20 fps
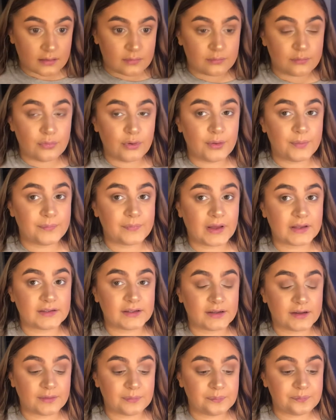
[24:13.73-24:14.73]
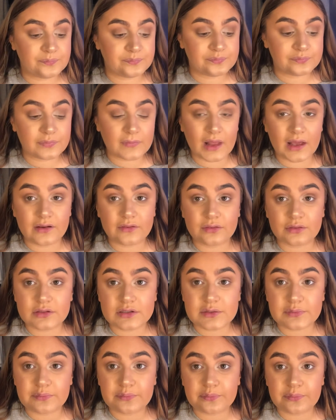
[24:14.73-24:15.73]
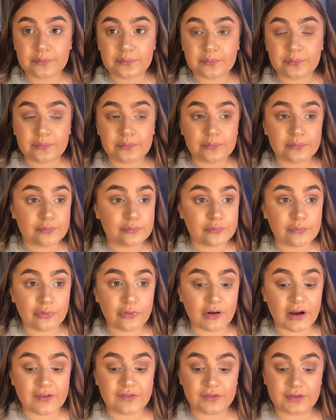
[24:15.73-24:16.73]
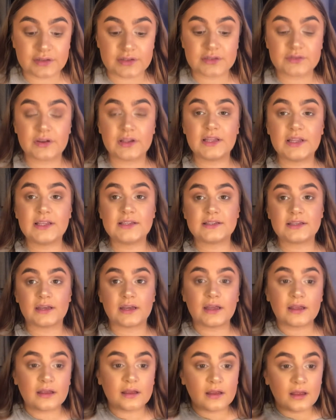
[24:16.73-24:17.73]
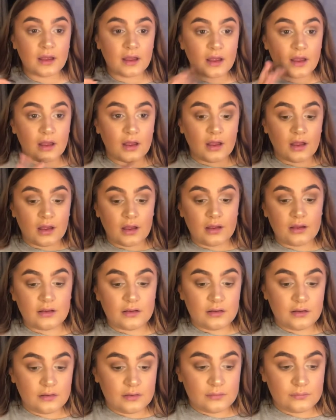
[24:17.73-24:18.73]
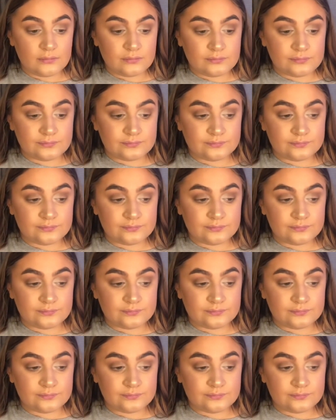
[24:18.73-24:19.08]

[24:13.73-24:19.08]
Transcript: But I don't know. Everyone's preference really, isn't it?